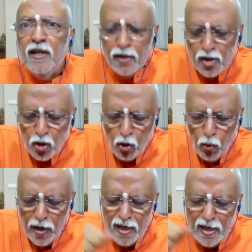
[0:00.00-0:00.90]

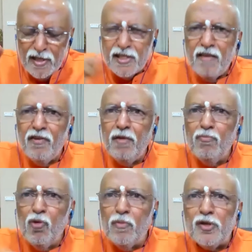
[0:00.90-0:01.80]
Squeeze every
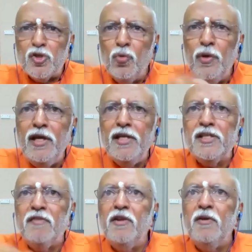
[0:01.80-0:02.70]
moment.
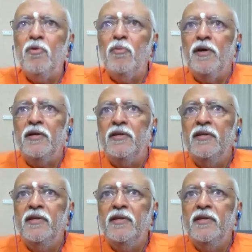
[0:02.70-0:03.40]
Squeeze every moment.